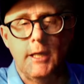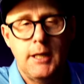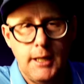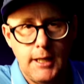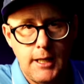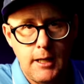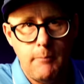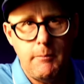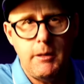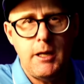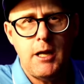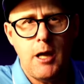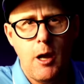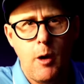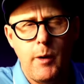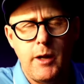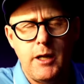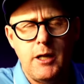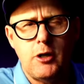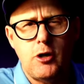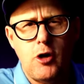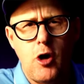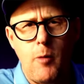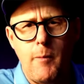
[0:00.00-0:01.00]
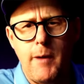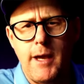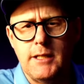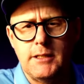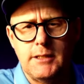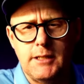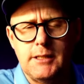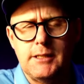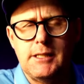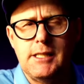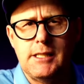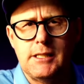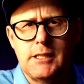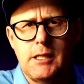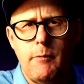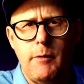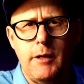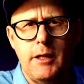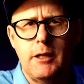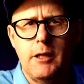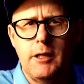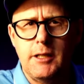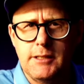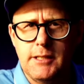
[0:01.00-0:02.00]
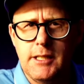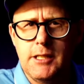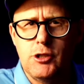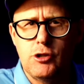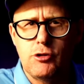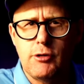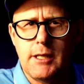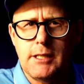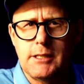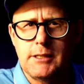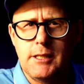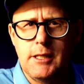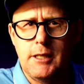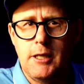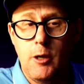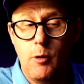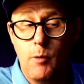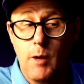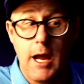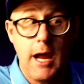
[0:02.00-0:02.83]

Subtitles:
Let me know in the comments, is this something that is interesting you?